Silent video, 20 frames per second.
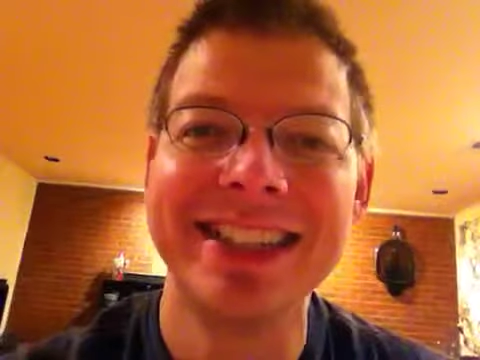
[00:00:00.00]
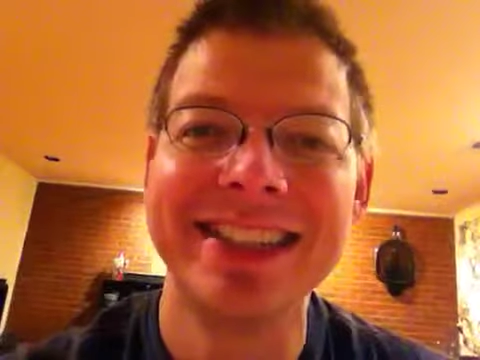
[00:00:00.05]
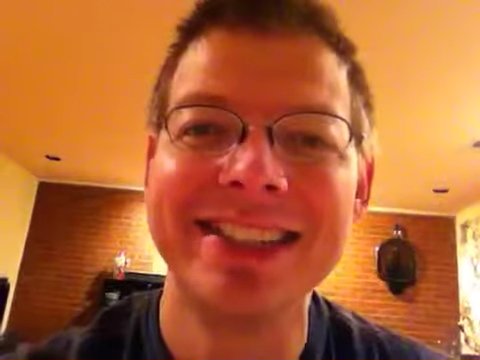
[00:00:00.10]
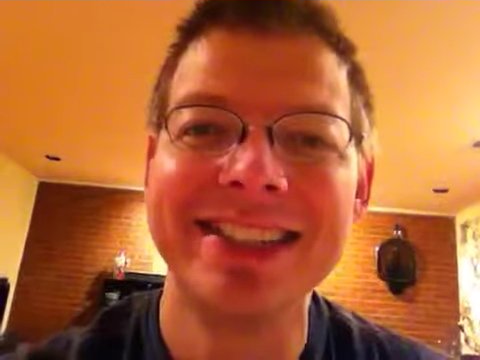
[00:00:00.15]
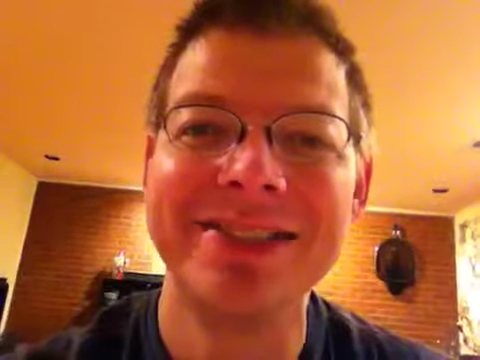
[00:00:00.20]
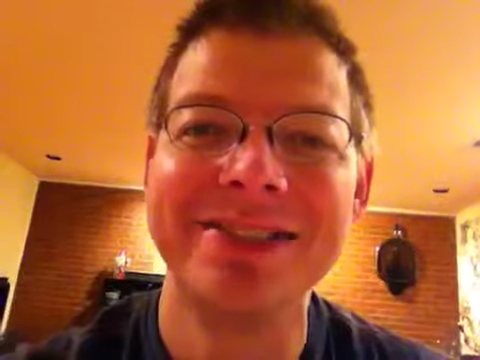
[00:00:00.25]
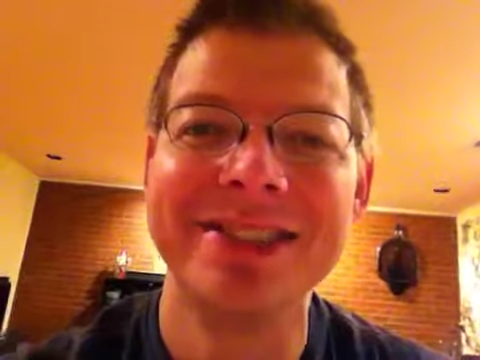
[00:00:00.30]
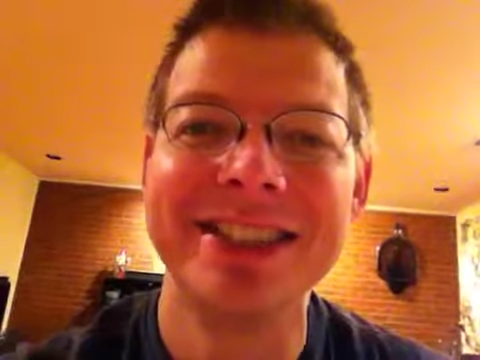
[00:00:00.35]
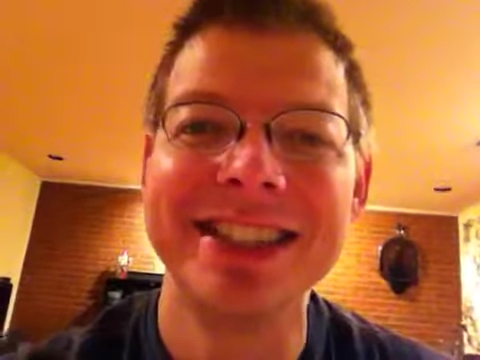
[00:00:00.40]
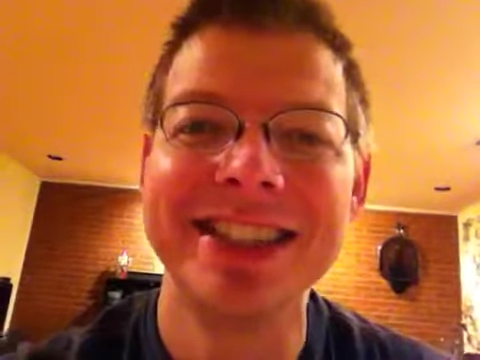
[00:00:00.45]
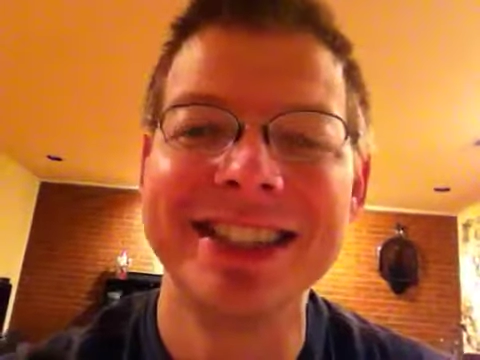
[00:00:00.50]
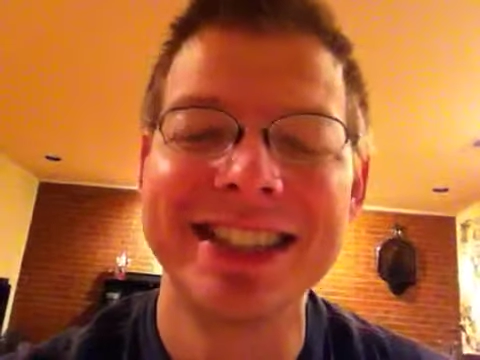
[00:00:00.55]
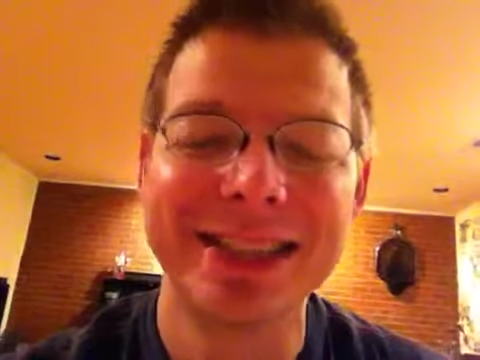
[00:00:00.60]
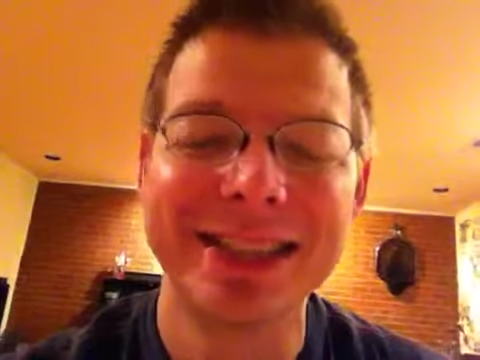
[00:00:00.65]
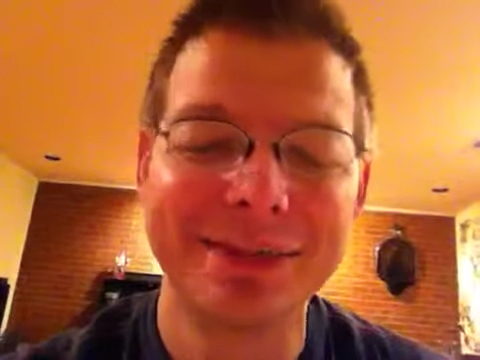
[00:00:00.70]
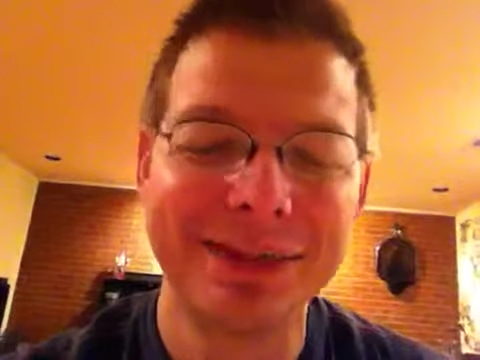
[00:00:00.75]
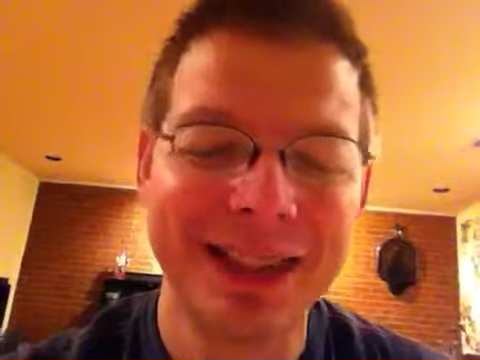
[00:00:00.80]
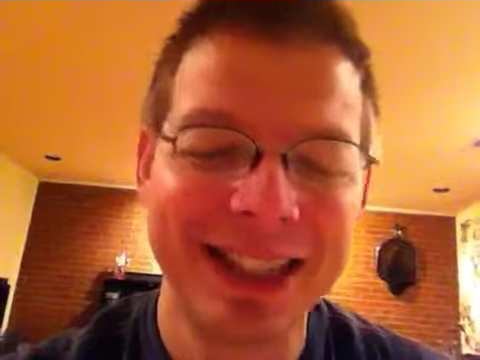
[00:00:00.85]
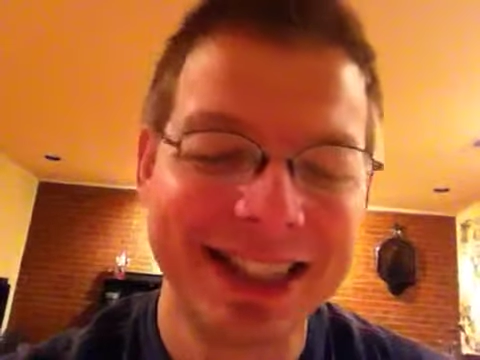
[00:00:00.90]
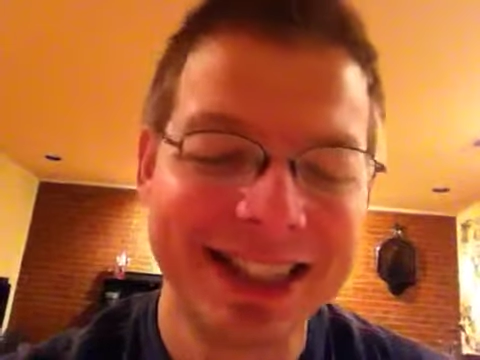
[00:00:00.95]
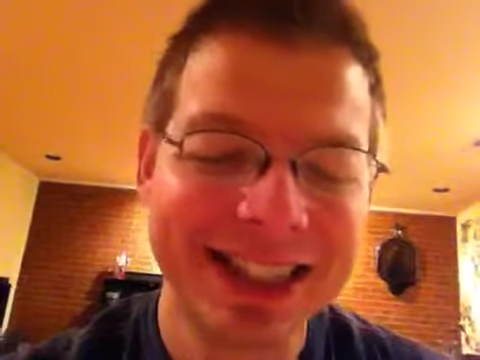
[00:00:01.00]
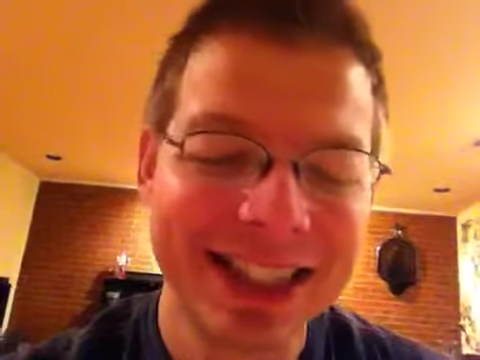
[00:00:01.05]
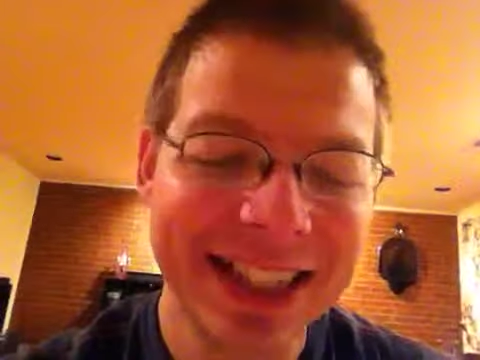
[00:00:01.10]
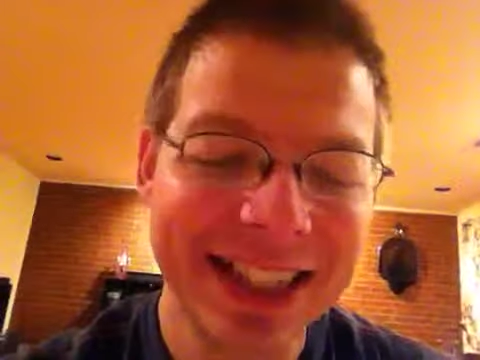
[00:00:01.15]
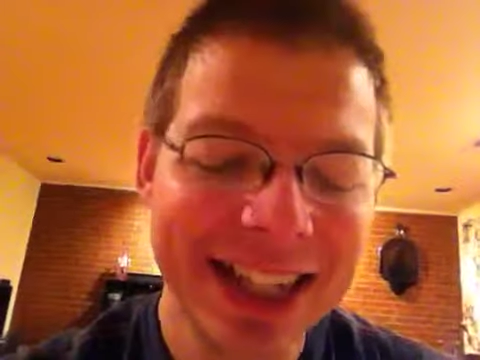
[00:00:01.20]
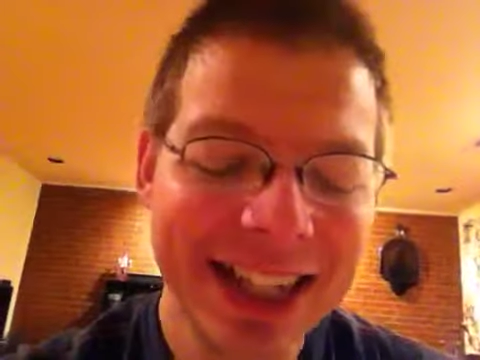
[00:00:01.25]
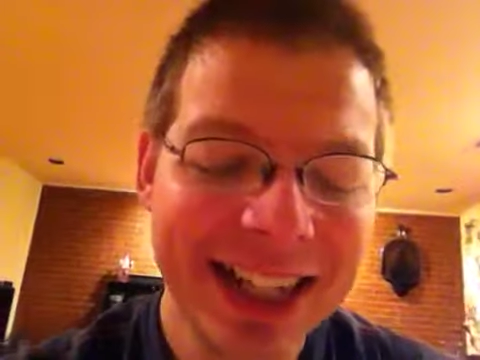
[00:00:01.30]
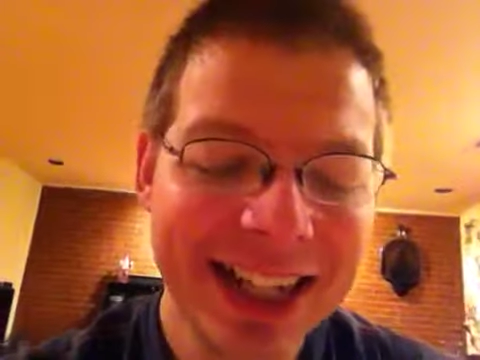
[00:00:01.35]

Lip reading: as you would expect.